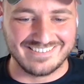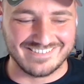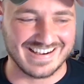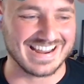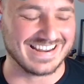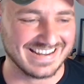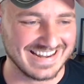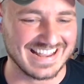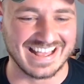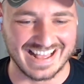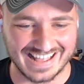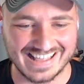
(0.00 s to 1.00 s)
Right.
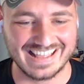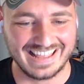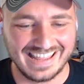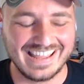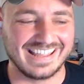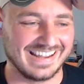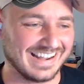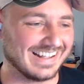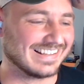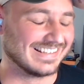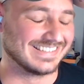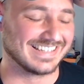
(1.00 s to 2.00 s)
Yeah.
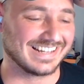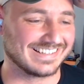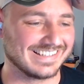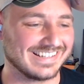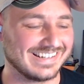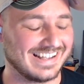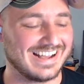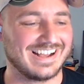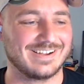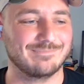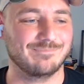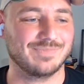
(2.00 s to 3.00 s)
Yeah, exactly.
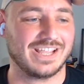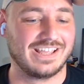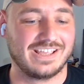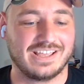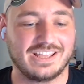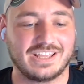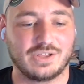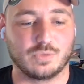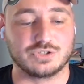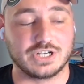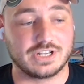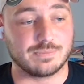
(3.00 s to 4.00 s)

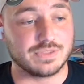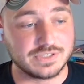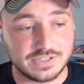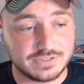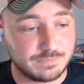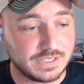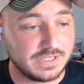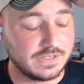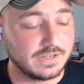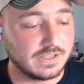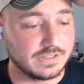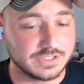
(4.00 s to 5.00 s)
Well, Jacob, this has
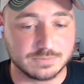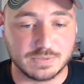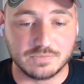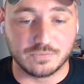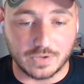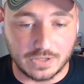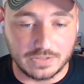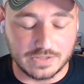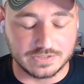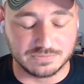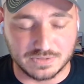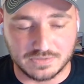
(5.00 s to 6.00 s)
been fun.
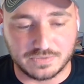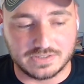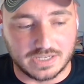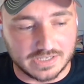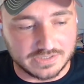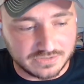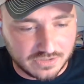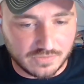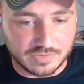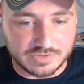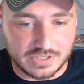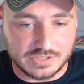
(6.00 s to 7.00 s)
This has been a fantastic
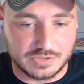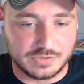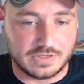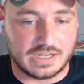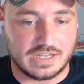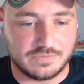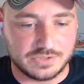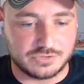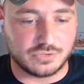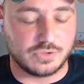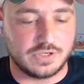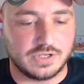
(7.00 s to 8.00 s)
conversation. I have
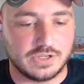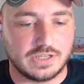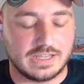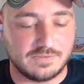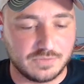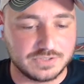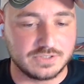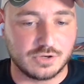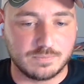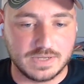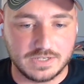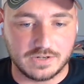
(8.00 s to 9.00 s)
enjoyed every
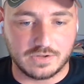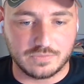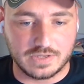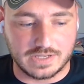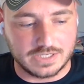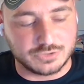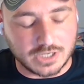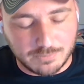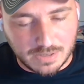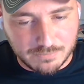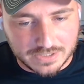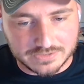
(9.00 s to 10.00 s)
single minute of it. I tried
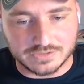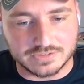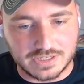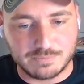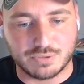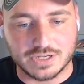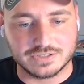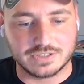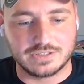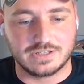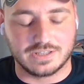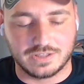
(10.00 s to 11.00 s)
my best to stay
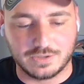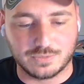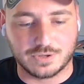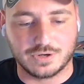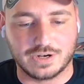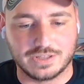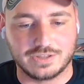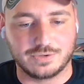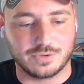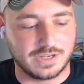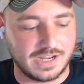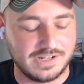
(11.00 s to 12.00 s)
present. I think we're
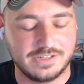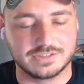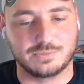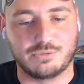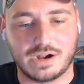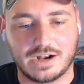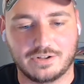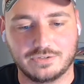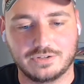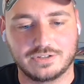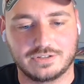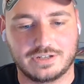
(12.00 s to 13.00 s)
gaining some
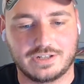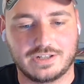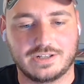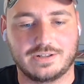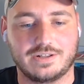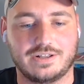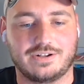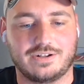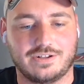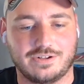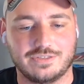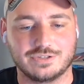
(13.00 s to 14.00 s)
ground
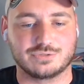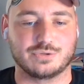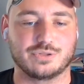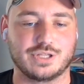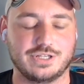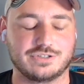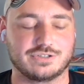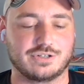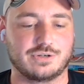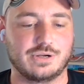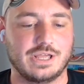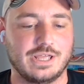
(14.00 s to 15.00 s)
on this whole thing.
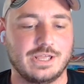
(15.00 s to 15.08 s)
So